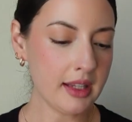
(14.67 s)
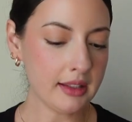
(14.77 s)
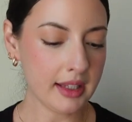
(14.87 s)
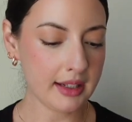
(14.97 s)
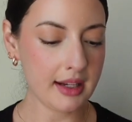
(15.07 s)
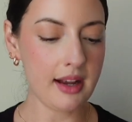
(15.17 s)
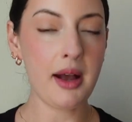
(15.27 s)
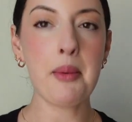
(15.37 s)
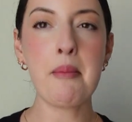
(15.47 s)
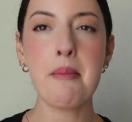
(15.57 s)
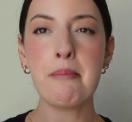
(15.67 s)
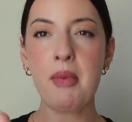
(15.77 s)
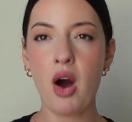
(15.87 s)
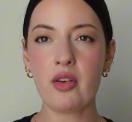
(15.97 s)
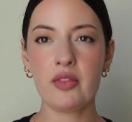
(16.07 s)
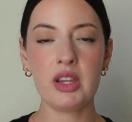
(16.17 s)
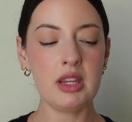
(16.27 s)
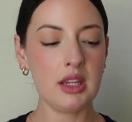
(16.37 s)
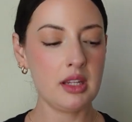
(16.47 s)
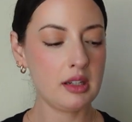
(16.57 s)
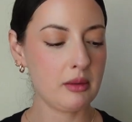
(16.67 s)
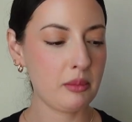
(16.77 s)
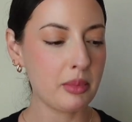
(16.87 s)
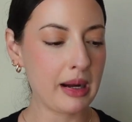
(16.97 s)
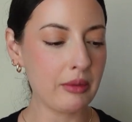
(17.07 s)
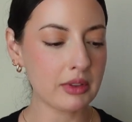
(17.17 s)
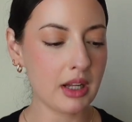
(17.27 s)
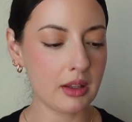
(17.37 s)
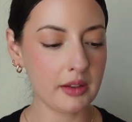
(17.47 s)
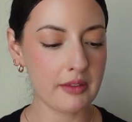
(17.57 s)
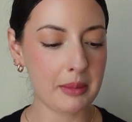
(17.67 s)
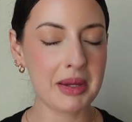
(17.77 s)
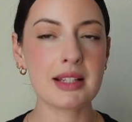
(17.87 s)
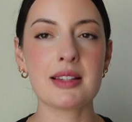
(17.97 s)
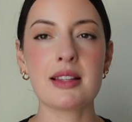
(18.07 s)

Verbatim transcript: in like a mauve brown color if that makes